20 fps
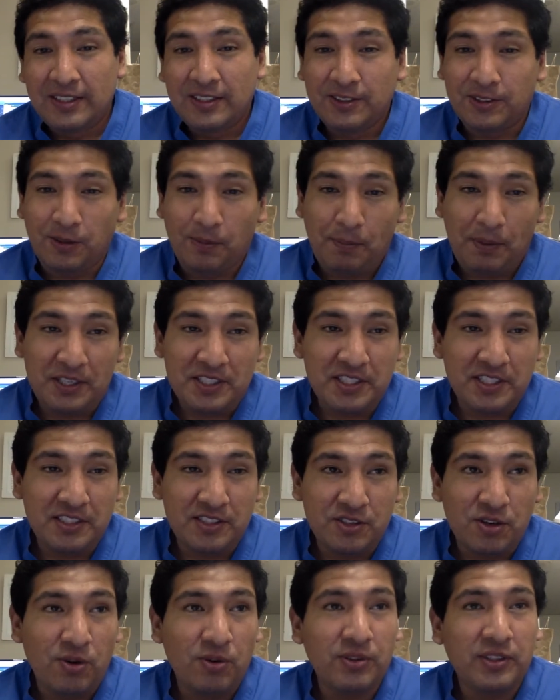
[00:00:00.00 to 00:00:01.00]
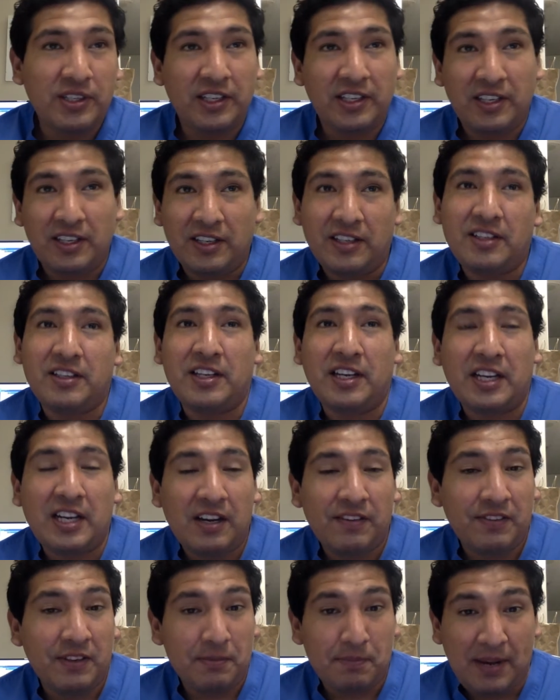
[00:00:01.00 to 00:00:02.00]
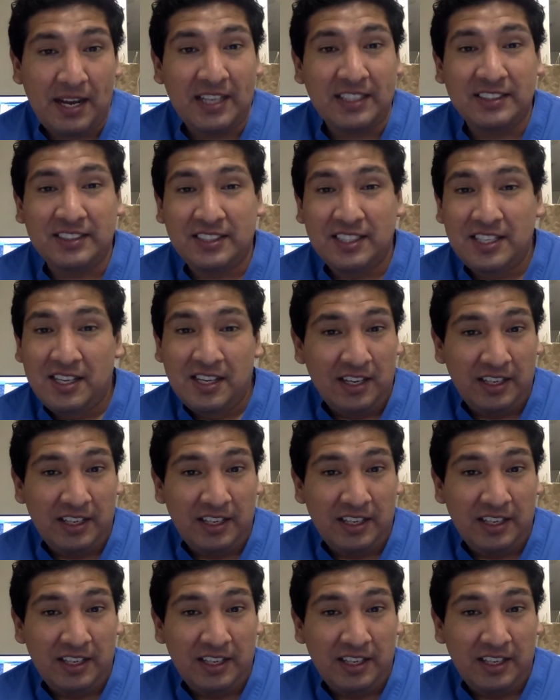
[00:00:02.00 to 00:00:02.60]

Some patients know they have advanced